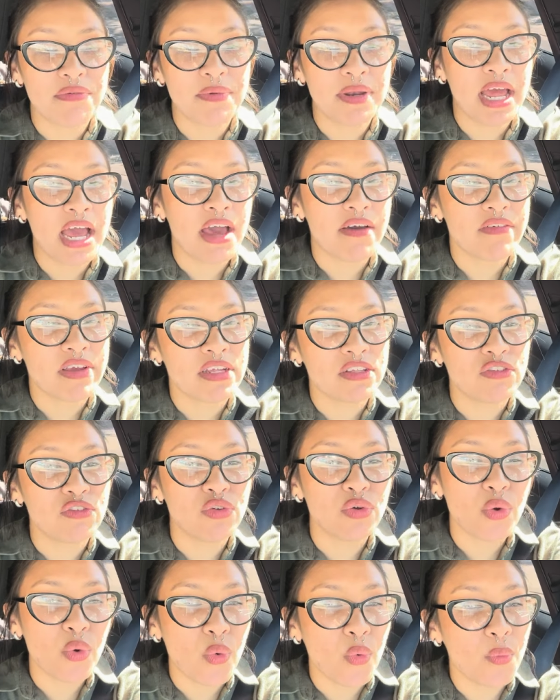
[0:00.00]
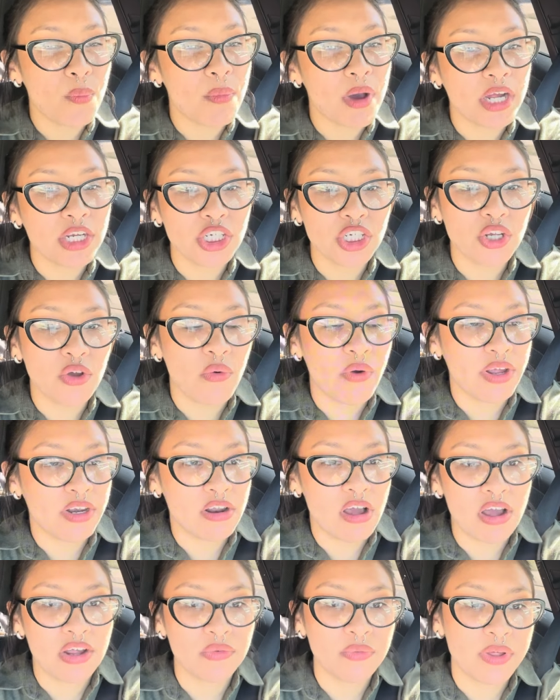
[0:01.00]
been having too much going
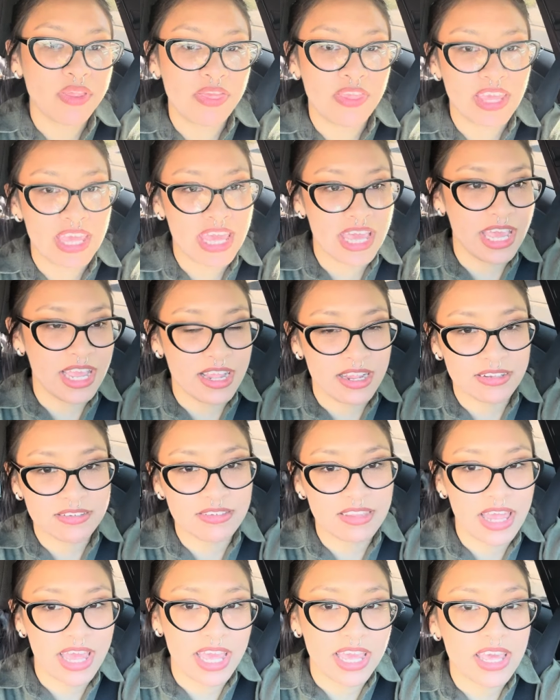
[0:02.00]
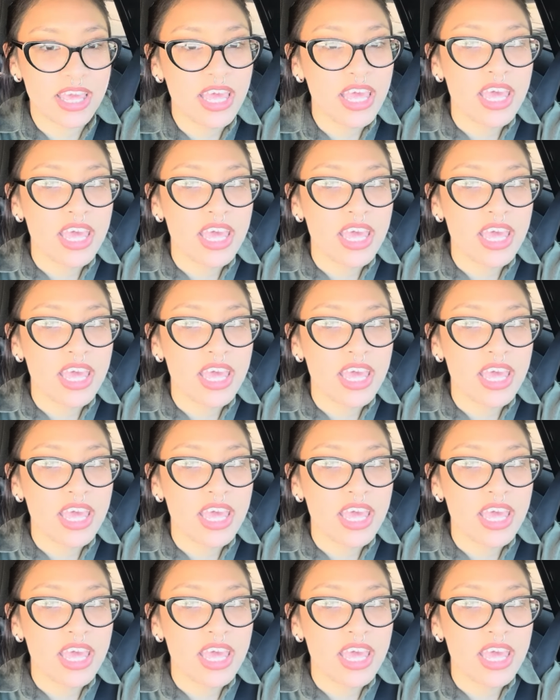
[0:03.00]
on with the kids, like